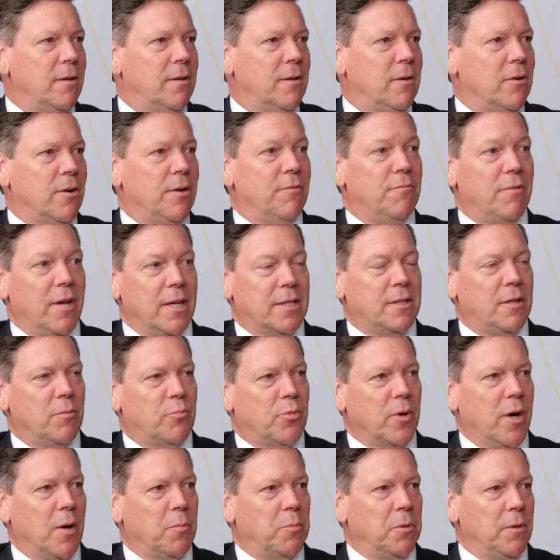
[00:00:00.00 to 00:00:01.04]
or invest it
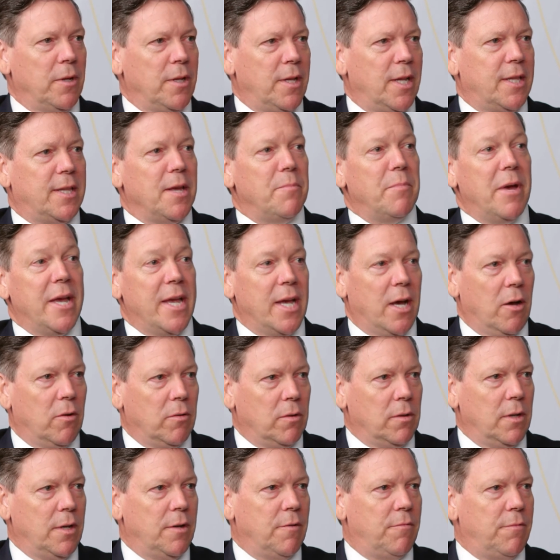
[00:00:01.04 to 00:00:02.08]
properly, that they may
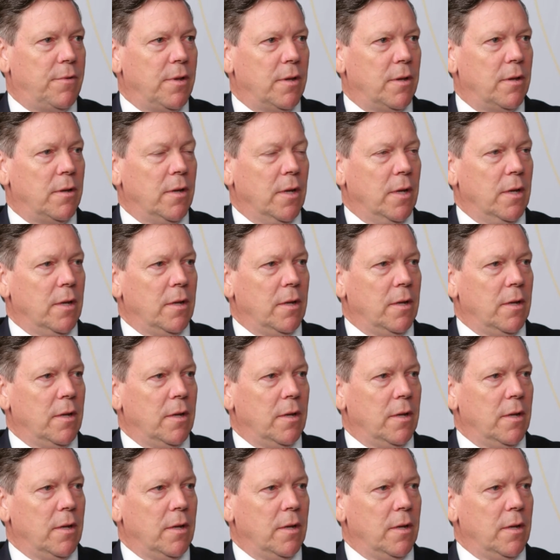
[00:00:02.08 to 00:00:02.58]
outlive the